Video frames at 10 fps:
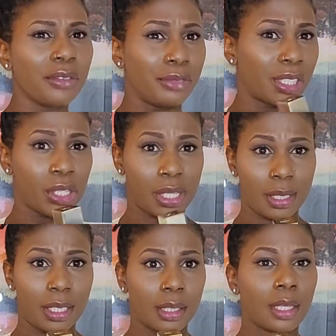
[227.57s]
Very
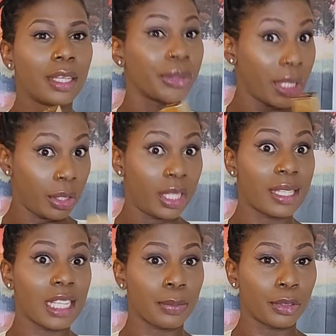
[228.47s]
stunning. Great
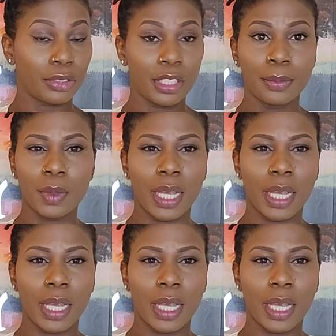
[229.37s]
unisex perfume,